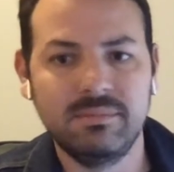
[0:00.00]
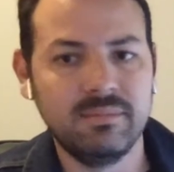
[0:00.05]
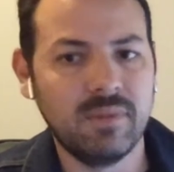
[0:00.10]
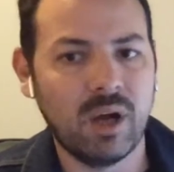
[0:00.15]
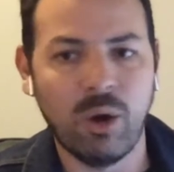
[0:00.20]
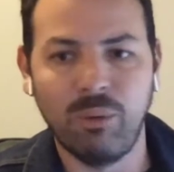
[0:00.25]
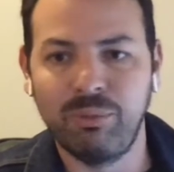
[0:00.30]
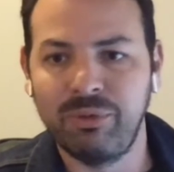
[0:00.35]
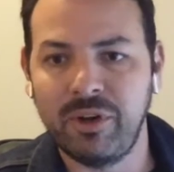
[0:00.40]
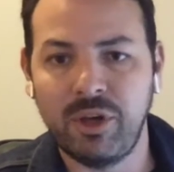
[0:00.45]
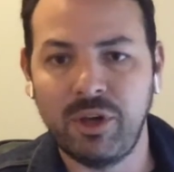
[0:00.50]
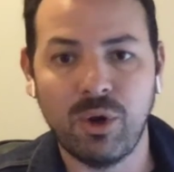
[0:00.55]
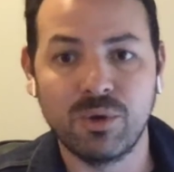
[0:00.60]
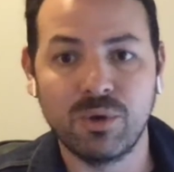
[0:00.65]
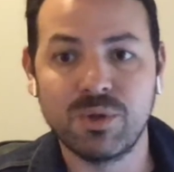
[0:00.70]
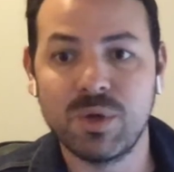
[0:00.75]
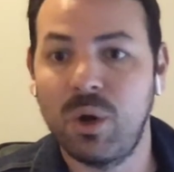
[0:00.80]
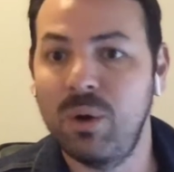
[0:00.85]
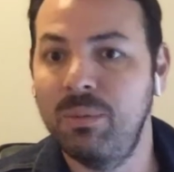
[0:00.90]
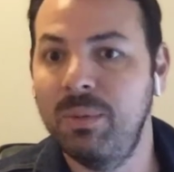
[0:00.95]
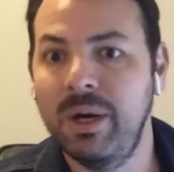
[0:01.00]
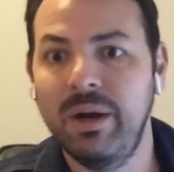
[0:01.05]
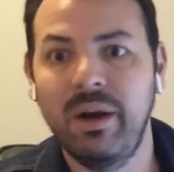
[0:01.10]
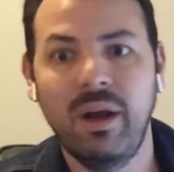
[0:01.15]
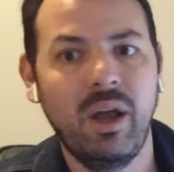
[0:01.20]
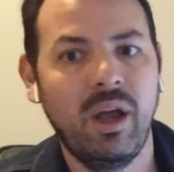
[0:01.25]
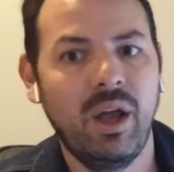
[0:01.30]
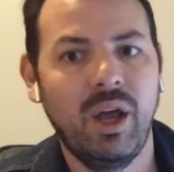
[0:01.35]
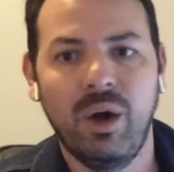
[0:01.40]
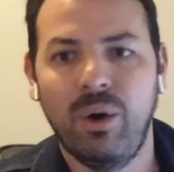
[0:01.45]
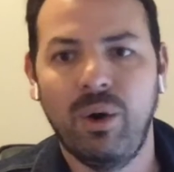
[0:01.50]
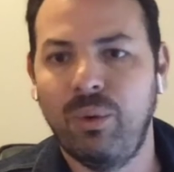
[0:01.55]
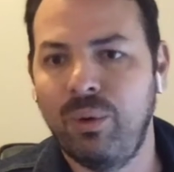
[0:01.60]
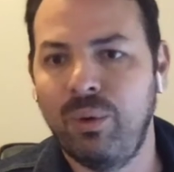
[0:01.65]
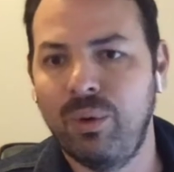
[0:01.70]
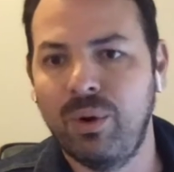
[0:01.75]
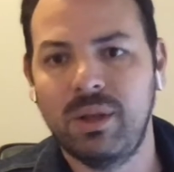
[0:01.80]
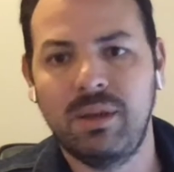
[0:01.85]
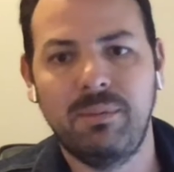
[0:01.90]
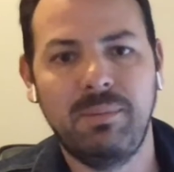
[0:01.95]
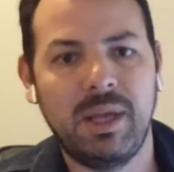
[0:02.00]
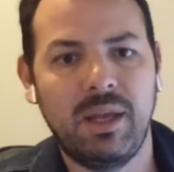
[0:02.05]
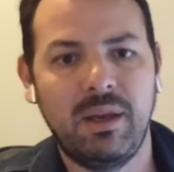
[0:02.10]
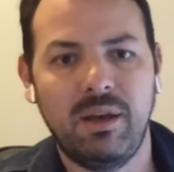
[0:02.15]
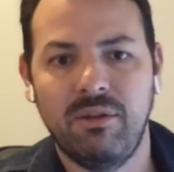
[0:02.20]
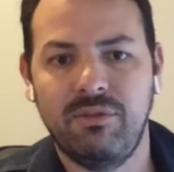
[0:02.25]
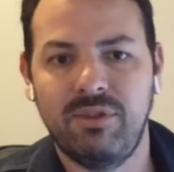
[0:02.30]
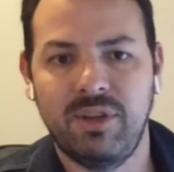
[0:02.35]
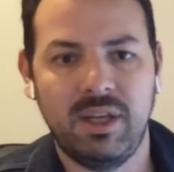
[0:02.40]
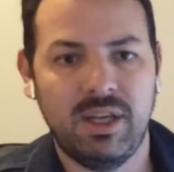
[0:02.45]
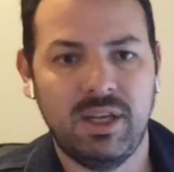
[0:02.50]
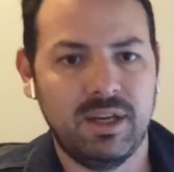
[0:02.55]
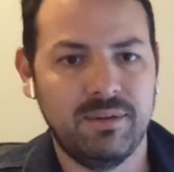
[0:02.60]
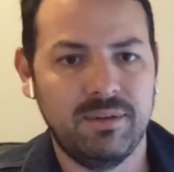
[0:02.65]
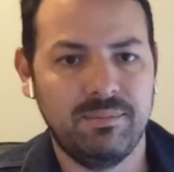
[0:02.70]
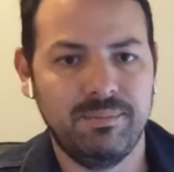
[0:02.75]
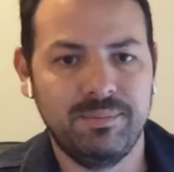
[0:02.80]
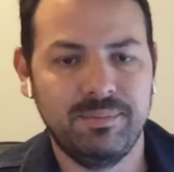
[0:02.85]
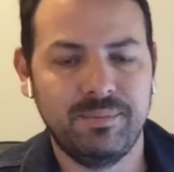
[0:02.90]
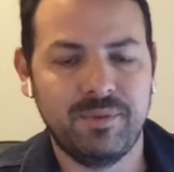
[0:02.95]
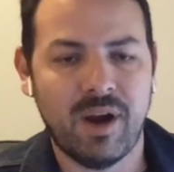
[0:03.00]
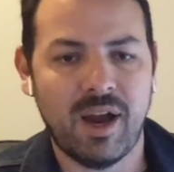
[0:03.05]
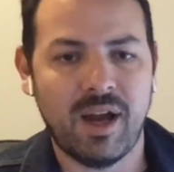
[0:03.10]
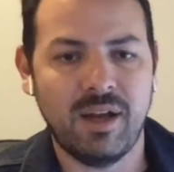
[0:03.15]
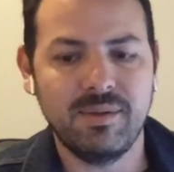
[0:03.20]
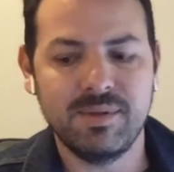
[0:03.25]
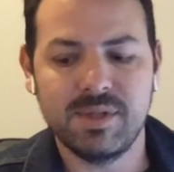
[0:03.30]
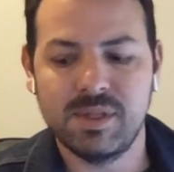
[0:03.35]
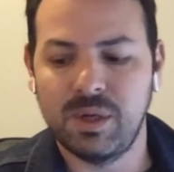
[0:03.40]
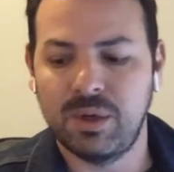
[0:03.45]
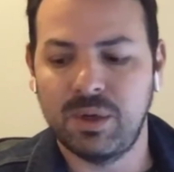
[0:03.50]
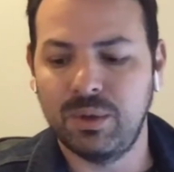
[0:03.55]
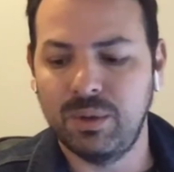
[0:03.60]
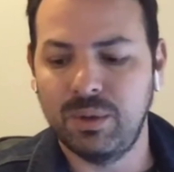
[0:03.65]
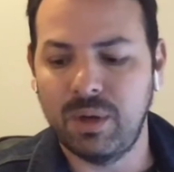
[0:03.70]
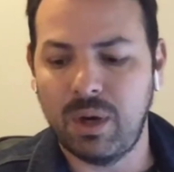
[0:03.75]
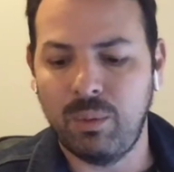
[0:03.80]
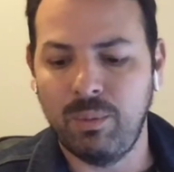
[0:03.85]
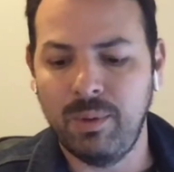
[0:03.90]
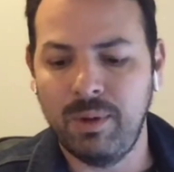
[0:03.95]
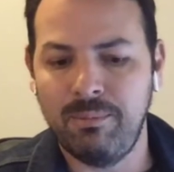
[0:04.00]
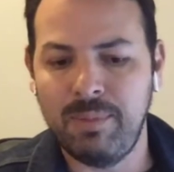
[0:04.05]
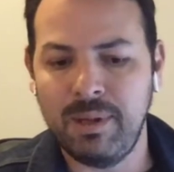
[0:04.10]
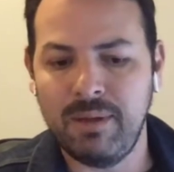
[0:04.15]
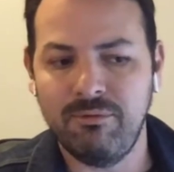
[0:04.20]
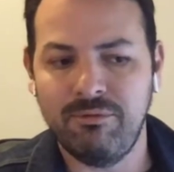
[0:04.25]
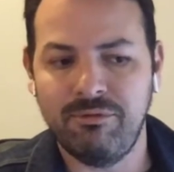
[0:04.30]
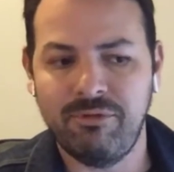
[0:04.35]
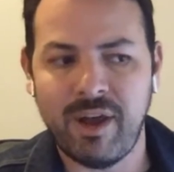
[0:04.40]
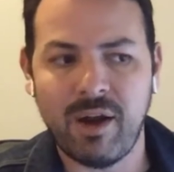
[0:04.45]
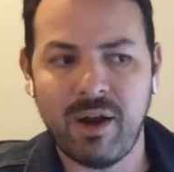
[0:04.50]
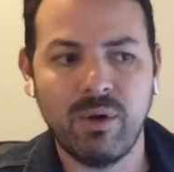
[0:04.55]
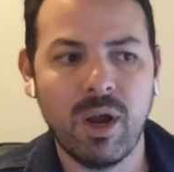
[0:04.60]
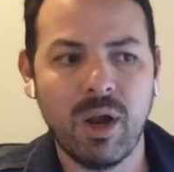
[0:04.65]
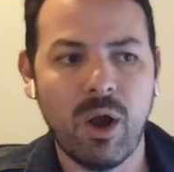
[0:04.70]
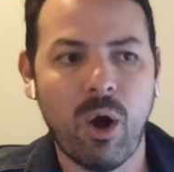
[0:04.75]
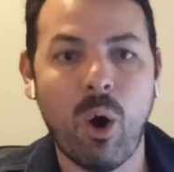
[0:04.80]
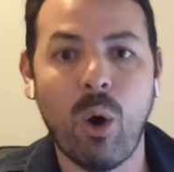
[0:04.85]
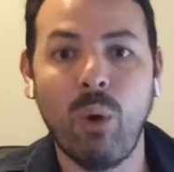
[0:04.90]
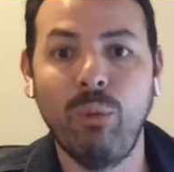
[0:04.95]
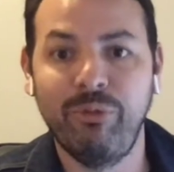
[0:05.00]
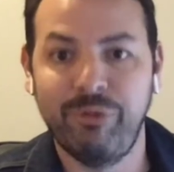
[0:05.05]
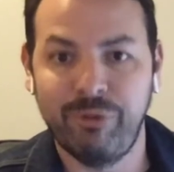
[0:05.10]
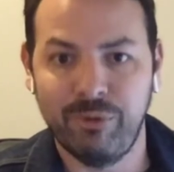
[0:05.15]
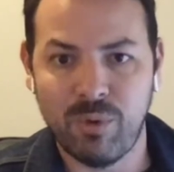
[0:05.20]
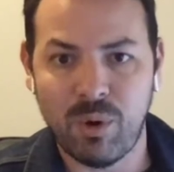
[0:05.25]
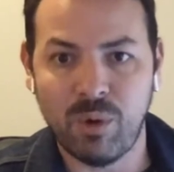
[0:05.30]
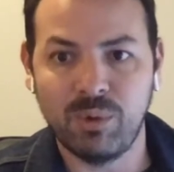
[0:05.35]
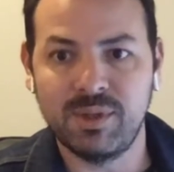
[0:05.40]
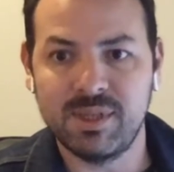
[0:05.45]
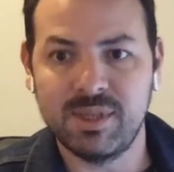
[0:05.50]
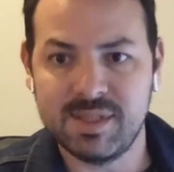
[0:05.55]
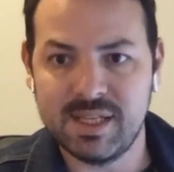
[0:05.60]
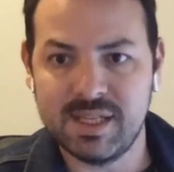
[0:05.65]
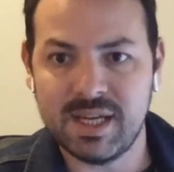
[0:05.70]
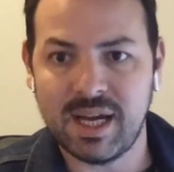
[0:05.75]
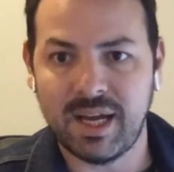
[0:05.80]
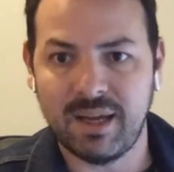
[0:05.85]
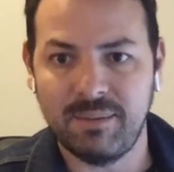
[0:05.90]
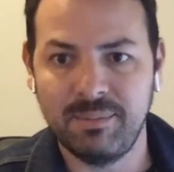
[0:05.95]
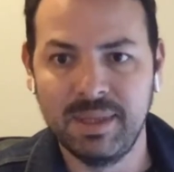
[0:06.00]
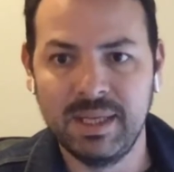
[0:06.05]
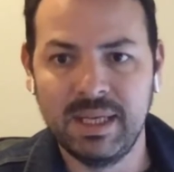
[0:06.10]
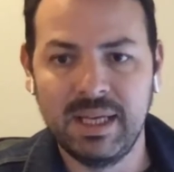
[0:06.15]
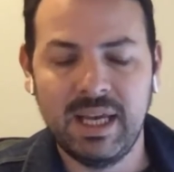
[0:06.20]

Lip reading: hopefully in October or the beginning of the year, right? So we've been very hopeful all this time.